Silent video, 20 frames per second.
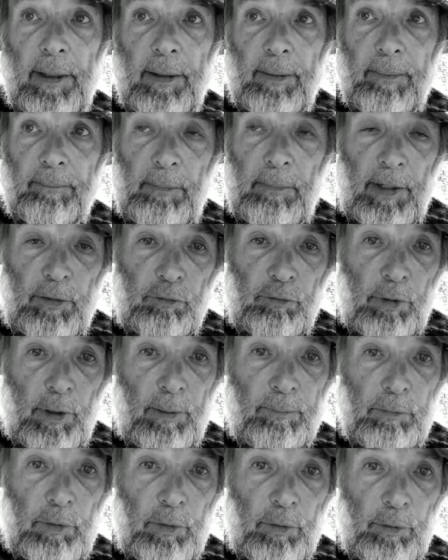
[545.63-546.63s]
my
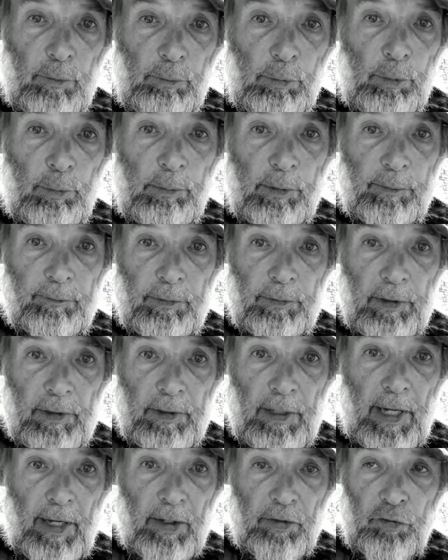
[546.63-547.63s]
trip to the womb of
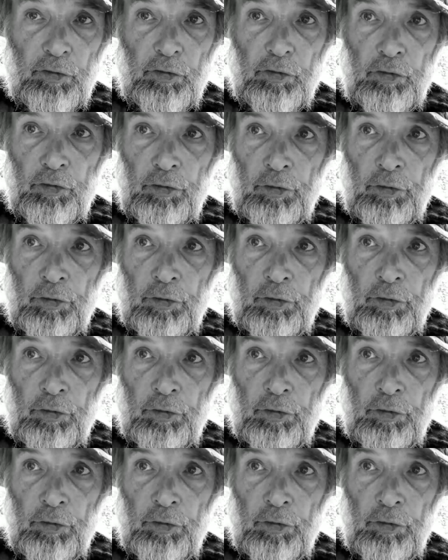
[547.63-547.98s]
Ganesh.